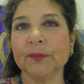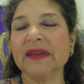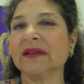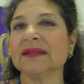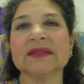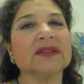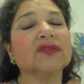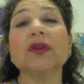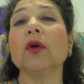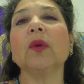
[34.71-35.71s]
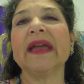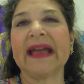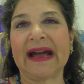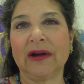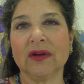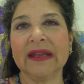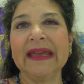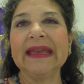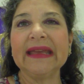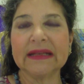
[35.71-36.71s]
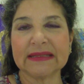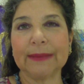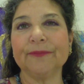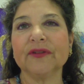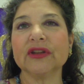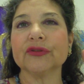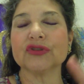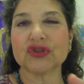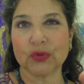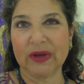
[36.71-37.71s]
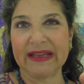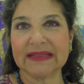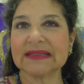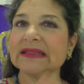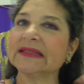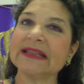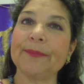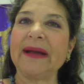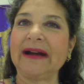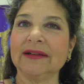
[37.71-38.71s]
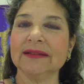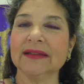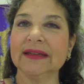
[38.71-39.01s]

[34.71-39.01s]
because there's no way out except for your choice to step out.